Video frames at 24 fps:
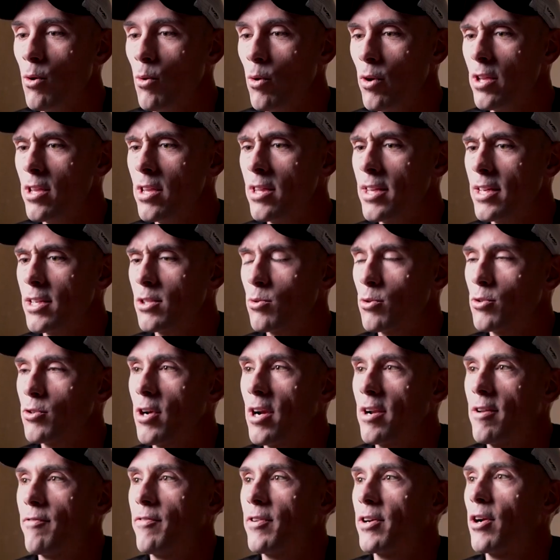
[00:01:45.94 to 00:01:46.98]
One of the things we're
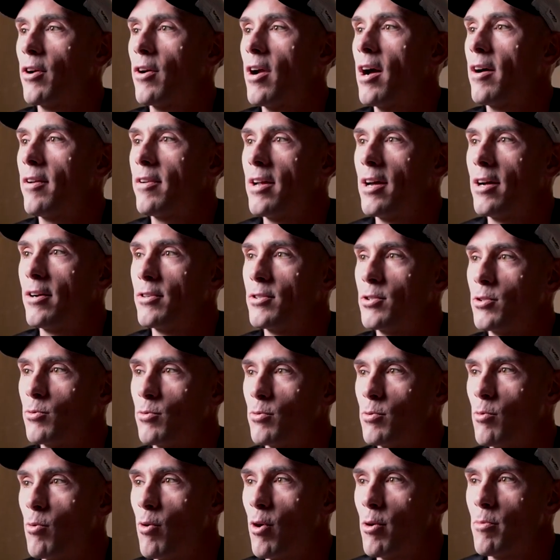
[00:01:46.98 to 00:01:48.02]
trying to figure out now is
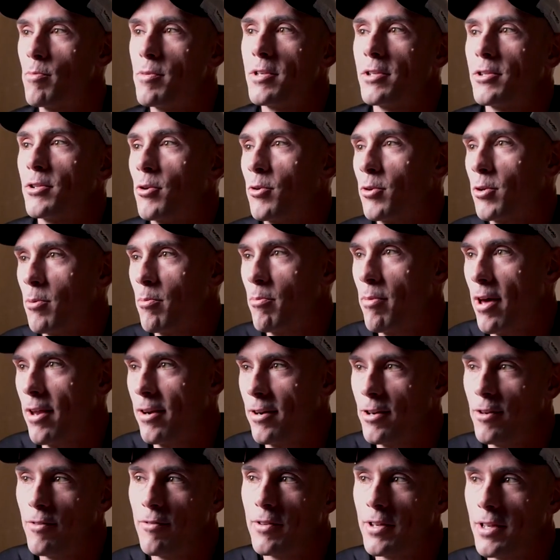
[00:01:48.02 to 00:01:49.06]
we want to be so
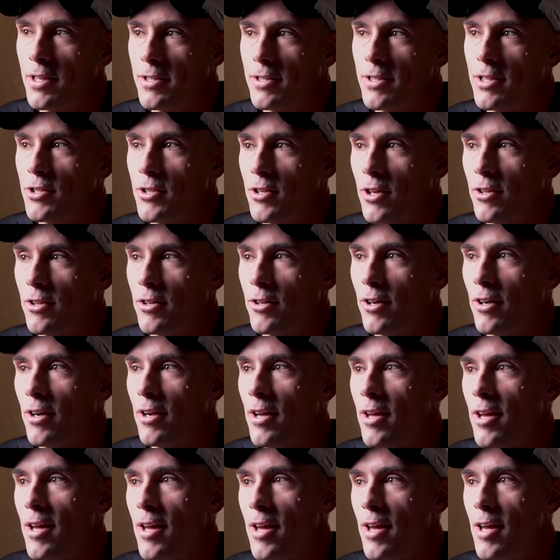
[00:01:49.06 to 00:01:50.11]
competitive against each other.
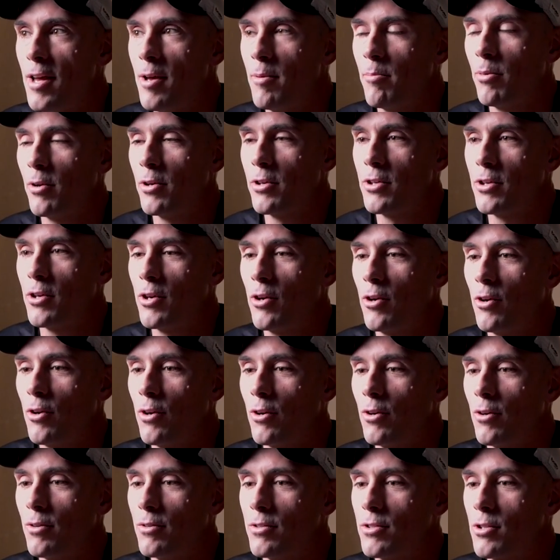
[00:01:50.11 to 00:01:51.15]
But, you
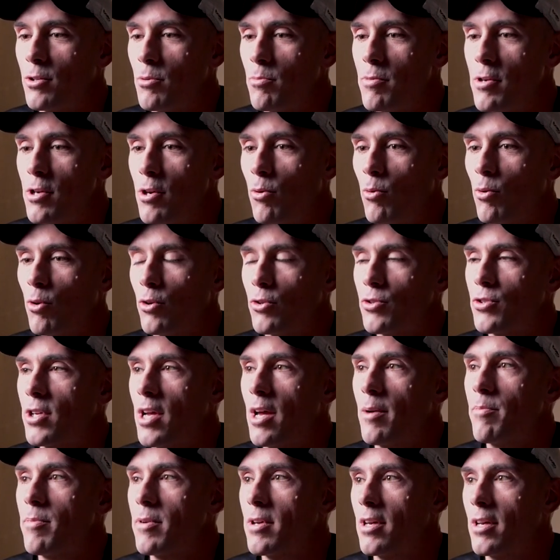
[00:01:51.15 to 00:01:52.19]
know, to be a world
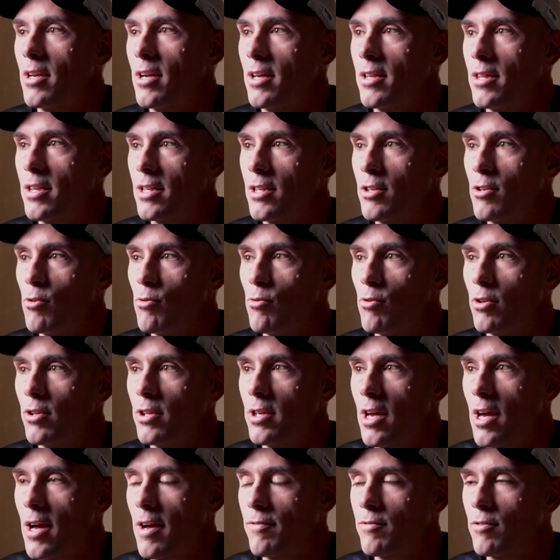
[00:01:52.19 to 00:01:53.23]
champion, I think you
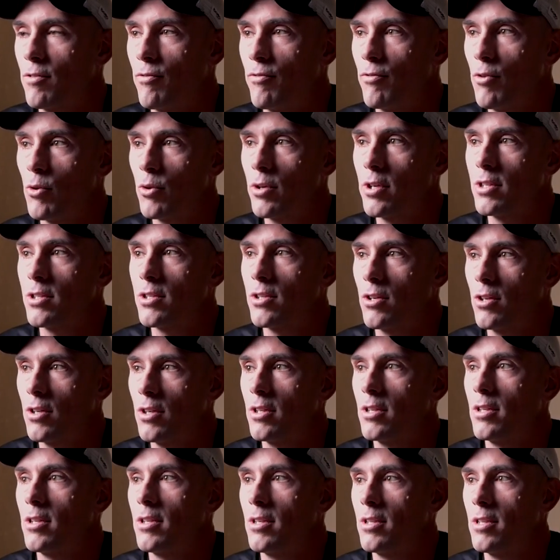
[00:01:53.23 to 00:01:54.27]
really have to focus
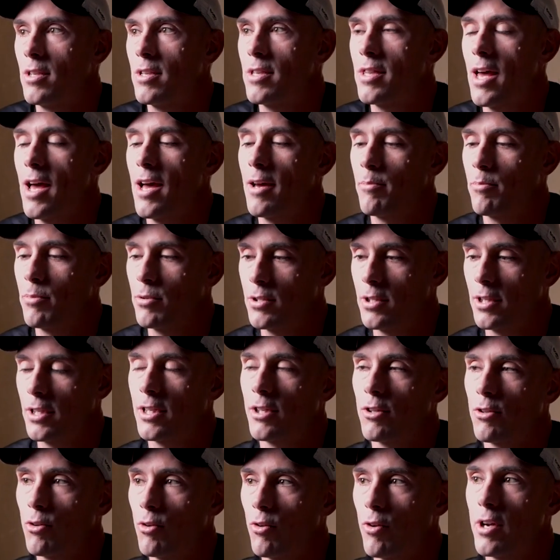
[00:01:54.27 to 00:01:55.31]
on that
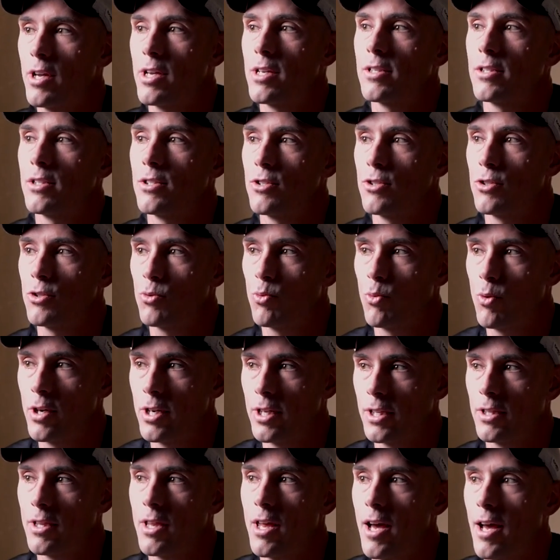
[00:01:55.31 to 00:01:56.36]
particular race and just
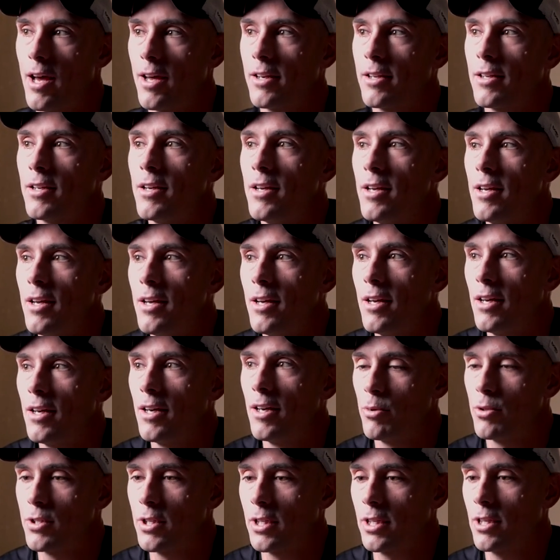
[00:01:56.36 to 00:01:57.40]
winning that
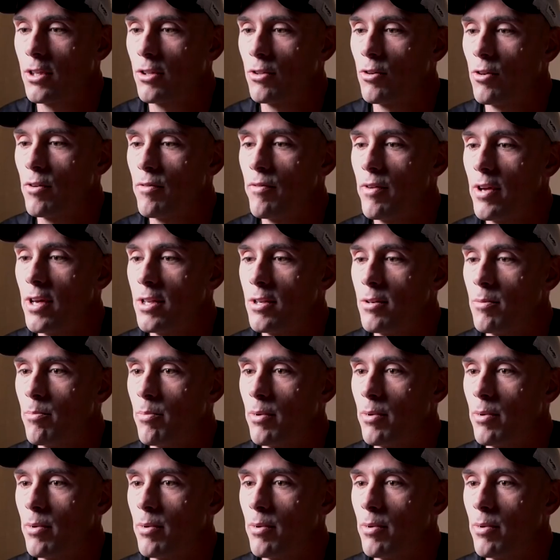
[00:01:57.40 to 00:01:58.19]
particular event.